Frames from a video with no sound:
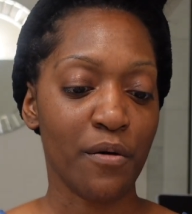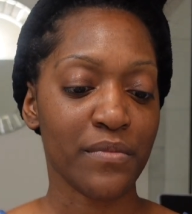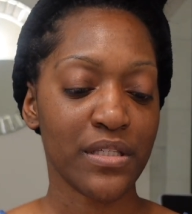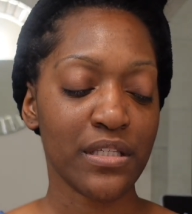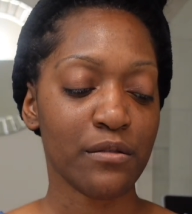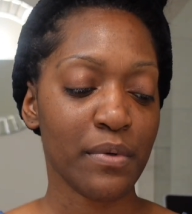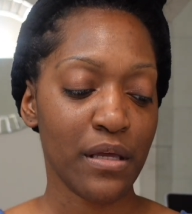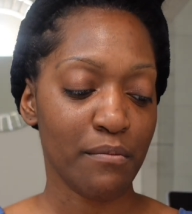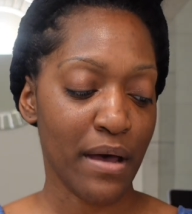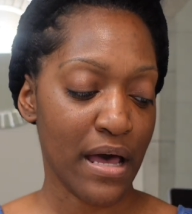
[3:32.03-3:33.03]
this has
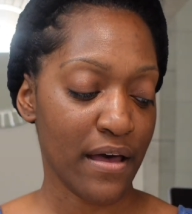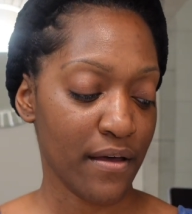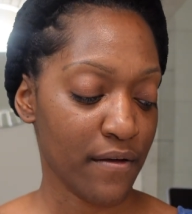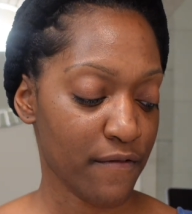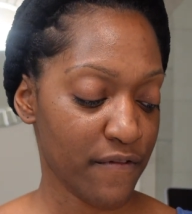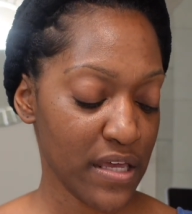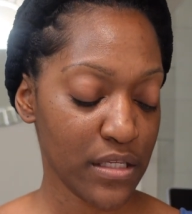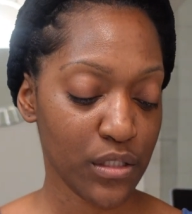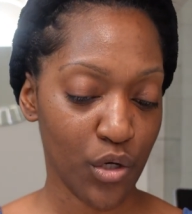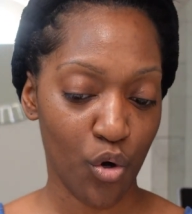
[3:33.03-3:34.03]
been my face
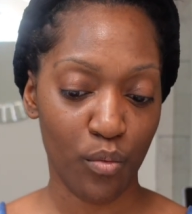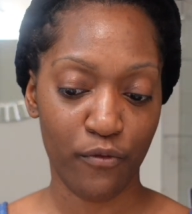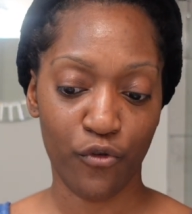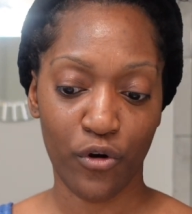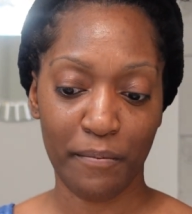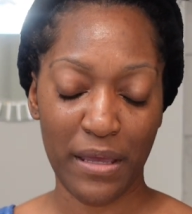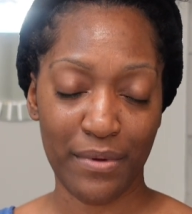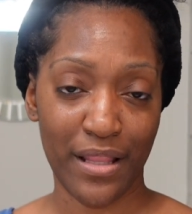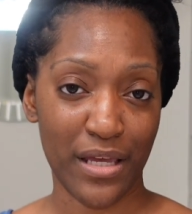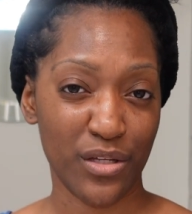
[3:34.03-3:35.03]
soap for maybe
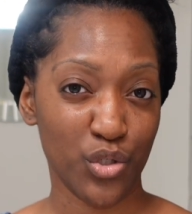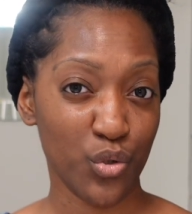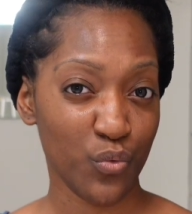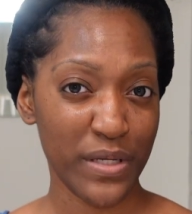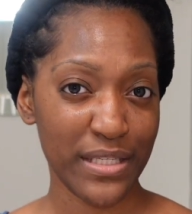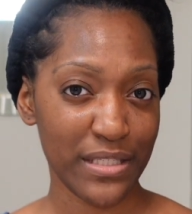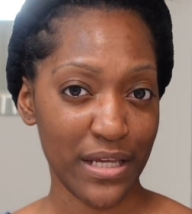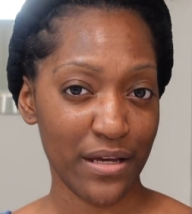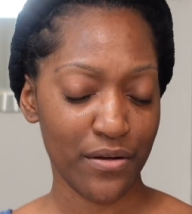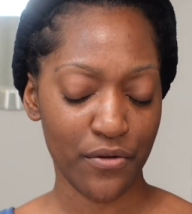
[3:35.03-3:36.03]
like 2 weeks
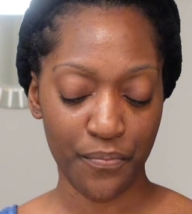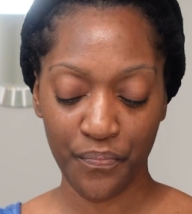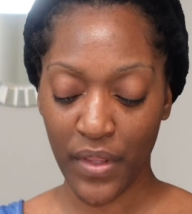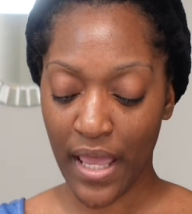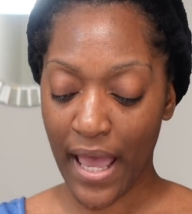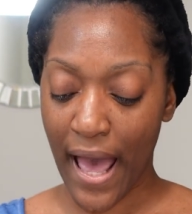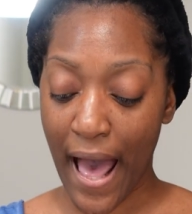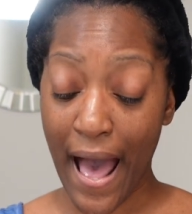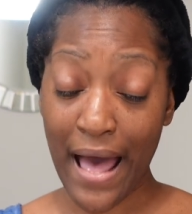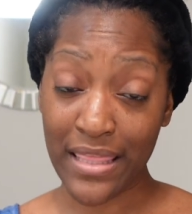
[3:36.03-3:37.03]
now.
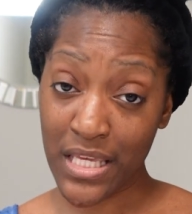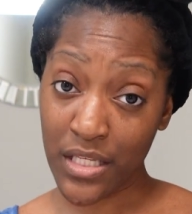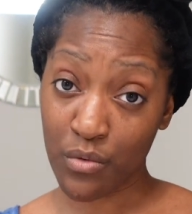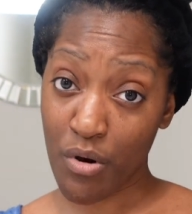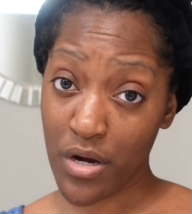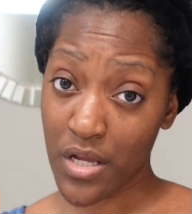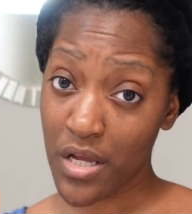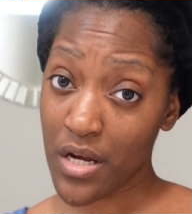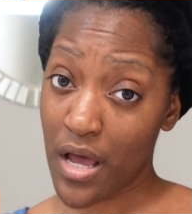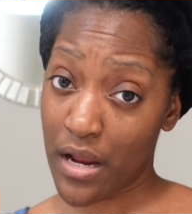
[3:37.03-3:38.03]
I think it's
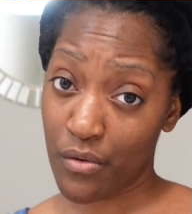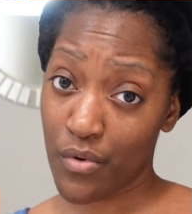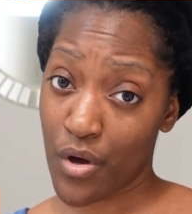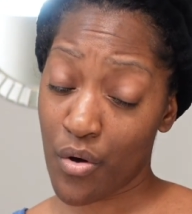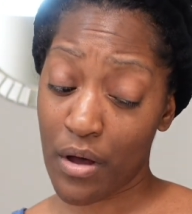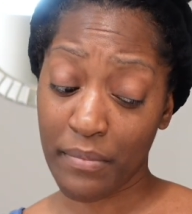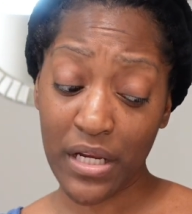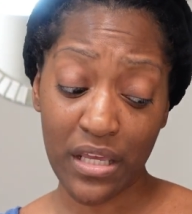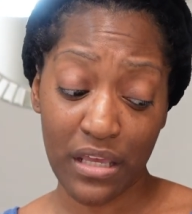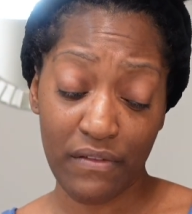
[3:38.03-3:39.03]
working. I don't know. I'm
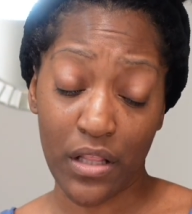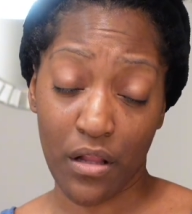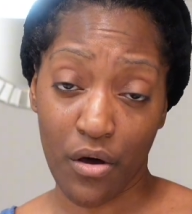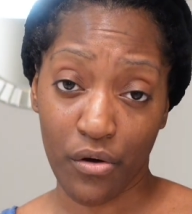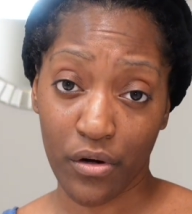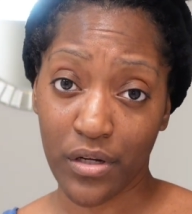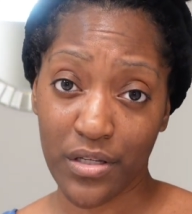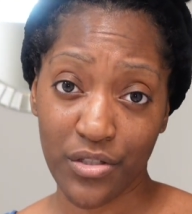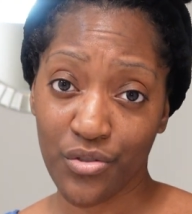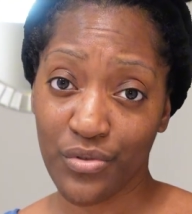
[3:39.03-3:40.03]
gonna give it longer,
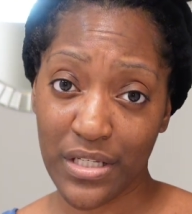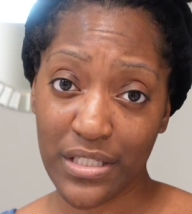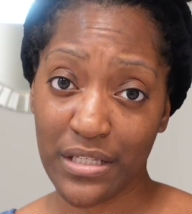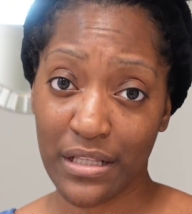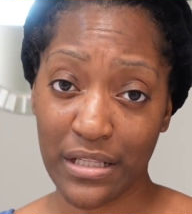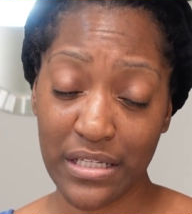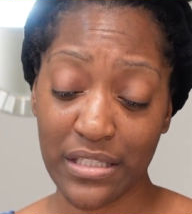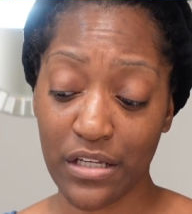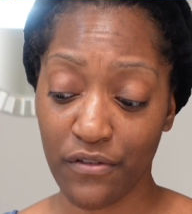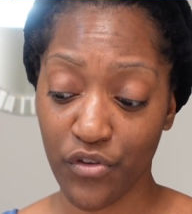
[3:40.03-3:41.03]
because you need to at
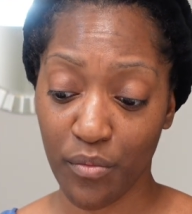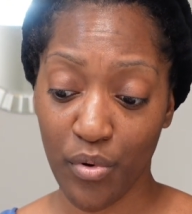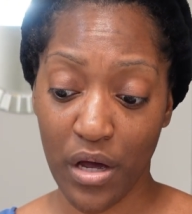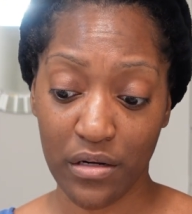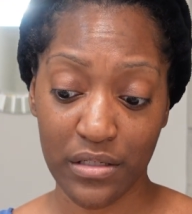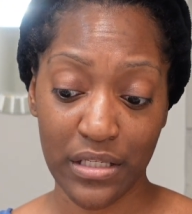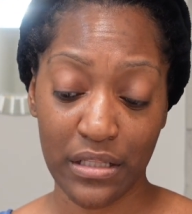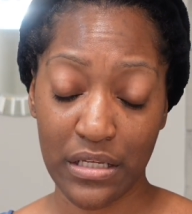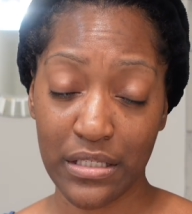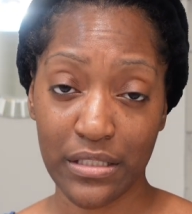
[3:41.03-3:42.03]
least give your products at
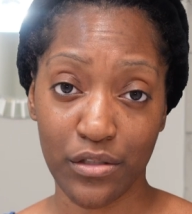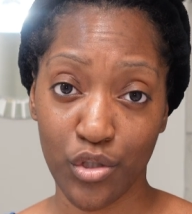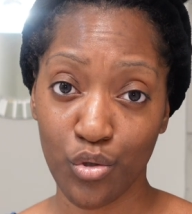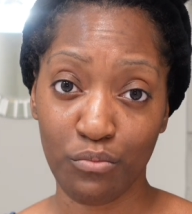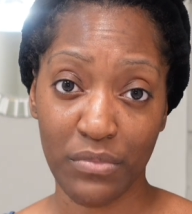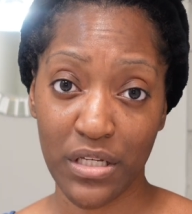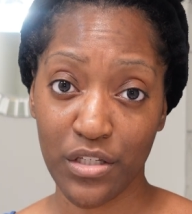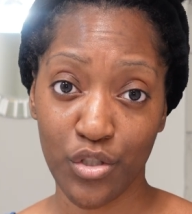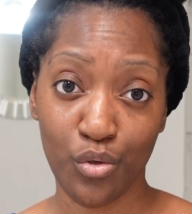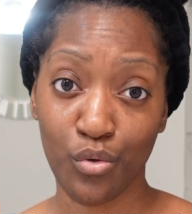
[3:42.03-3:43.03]
least 2
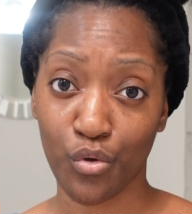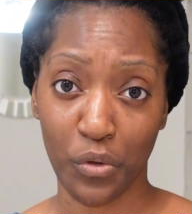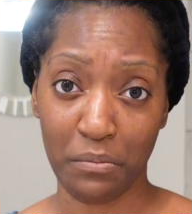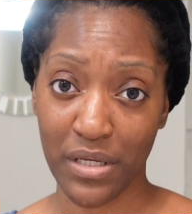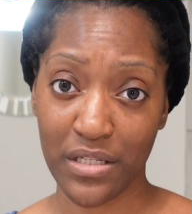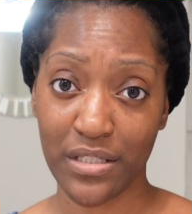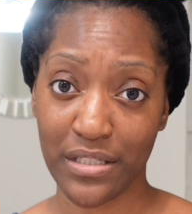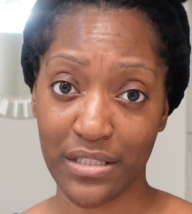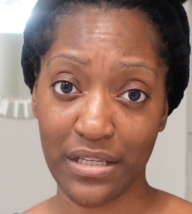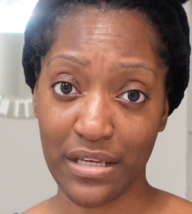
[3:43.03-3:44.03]
months, 2 to 3 months to
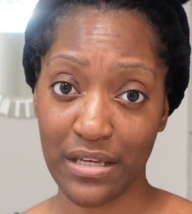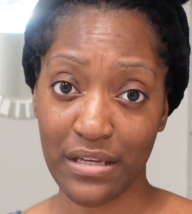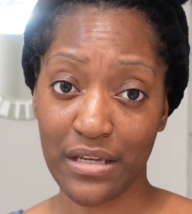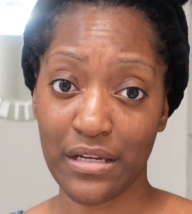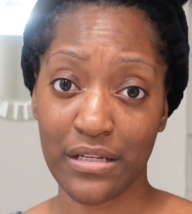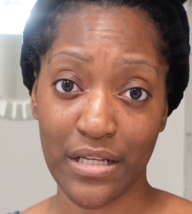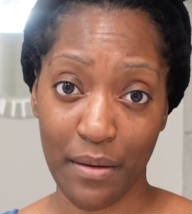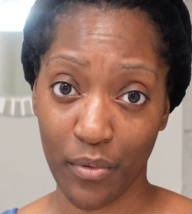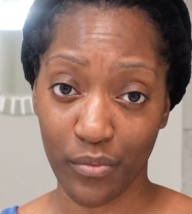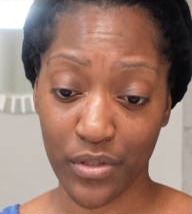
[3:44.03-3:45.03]
see any
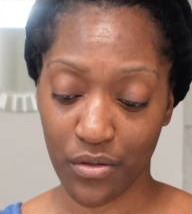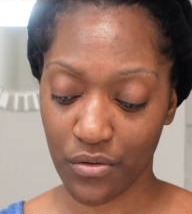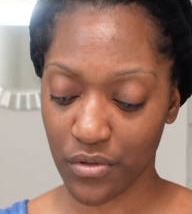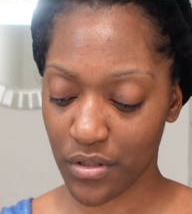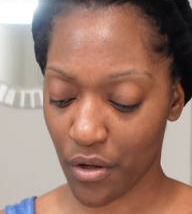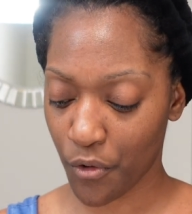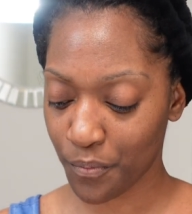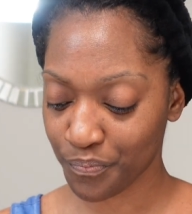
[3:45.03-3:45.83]
type of results. So